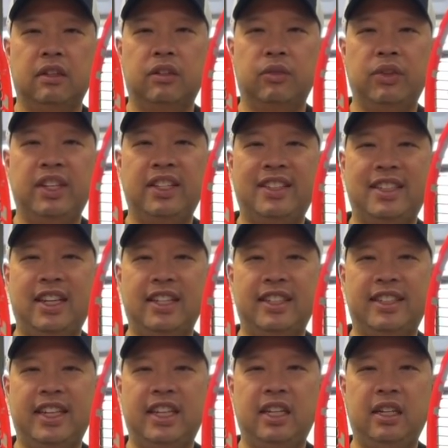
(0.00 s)

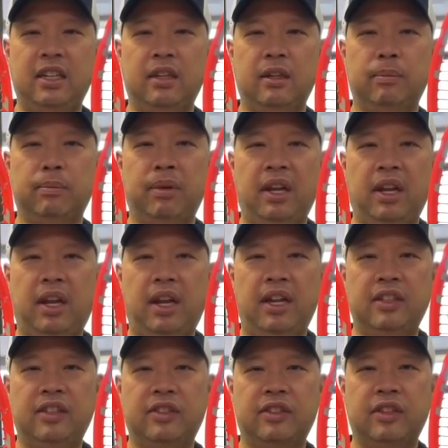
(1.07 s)
360
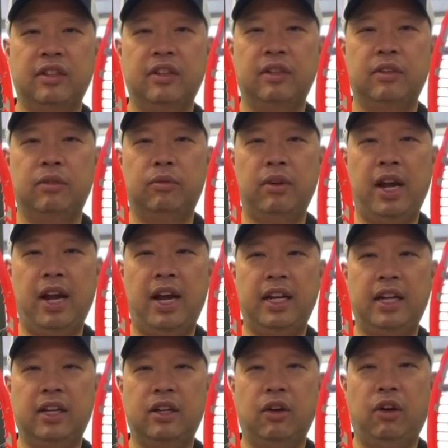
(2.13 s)
Plus
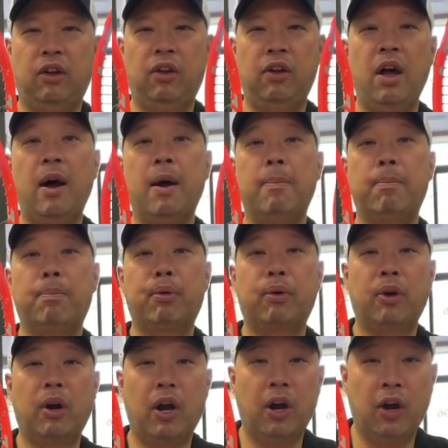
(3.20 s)
Radical
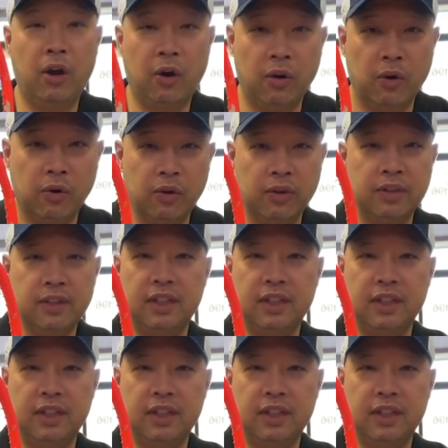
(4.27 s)
Pro.